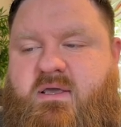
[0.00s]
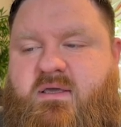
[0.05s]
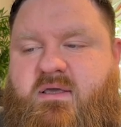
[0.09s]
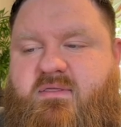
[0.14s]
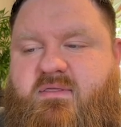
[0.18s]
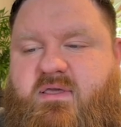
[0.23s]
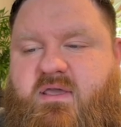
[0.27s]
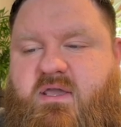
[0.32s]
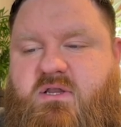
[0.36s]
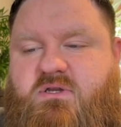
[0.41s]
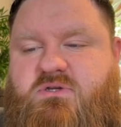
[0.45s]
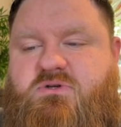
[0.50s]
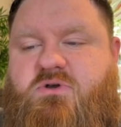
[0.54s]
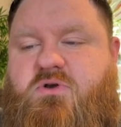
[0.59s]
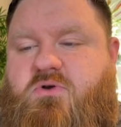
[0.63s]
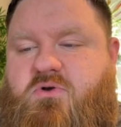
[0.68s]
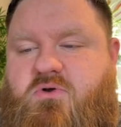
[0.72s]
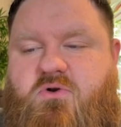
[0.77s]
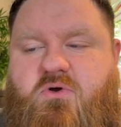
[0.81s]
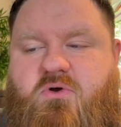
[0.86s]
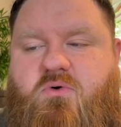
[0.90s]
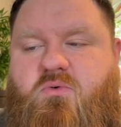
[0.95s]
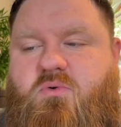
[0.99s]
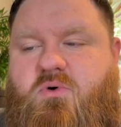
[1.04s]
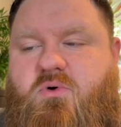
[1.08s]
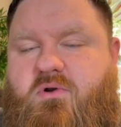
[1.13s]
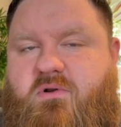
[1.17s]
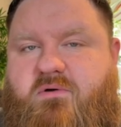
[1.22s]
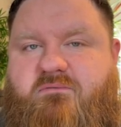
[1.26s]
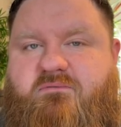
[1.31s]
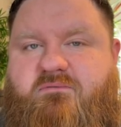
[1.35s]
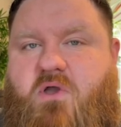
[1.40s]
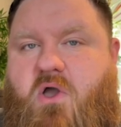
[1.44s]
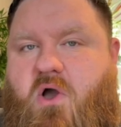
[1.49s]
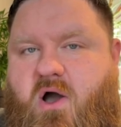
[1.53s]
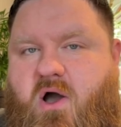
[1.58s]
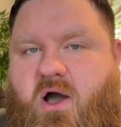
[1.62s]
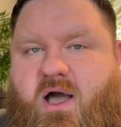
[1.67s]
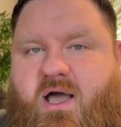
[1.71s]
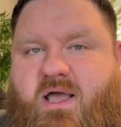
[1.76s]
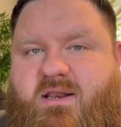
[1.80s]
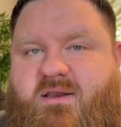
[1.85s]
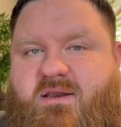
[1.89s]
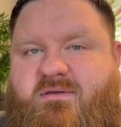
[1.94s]
the eternal Word of
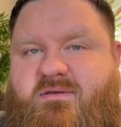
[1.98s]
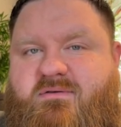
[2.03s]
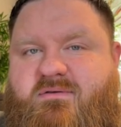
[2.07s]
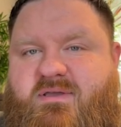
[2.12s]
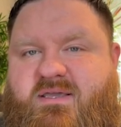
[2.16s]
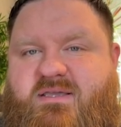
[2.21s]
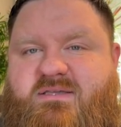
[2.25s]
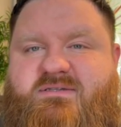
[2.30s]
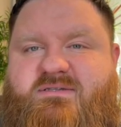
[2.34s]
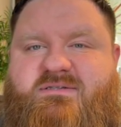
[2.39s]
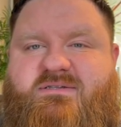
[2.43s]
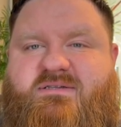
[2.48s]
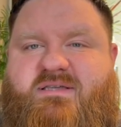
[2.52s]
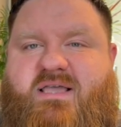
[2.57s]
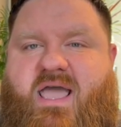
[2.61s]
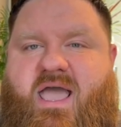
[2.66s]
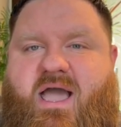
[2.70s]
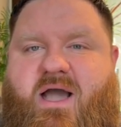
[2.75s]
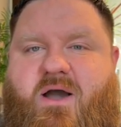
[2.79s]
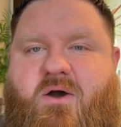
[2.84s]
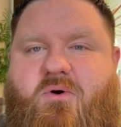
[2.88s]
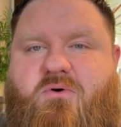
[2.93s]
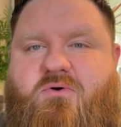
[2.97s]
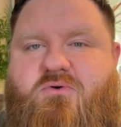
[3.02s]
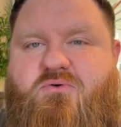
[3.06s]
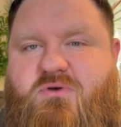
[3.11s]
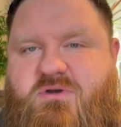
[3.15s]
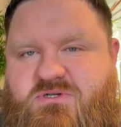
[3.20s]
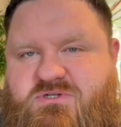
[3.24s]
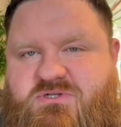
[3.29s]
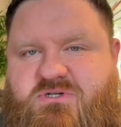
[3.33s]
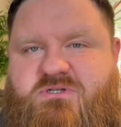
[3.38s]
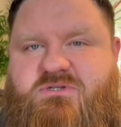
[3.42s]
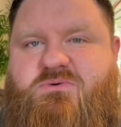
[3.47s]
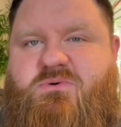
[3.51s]
God is how Christians